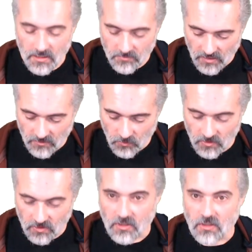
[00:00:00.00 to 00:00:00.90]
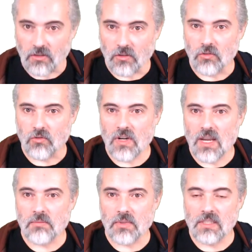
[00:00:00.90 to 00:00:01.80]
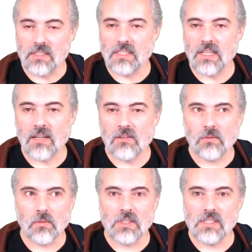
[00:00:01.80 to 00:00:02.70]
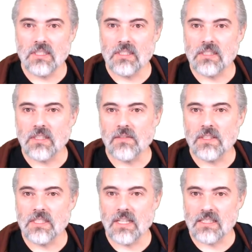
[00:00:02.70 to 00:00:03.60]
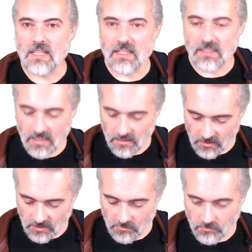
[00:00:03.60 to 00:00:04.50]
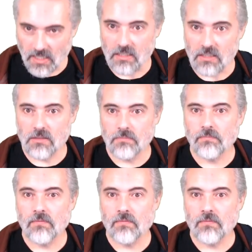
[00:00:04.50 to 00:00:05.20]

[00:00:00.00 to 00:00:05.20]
pipe that through into grep and say I only want to see the stuff that says inet space.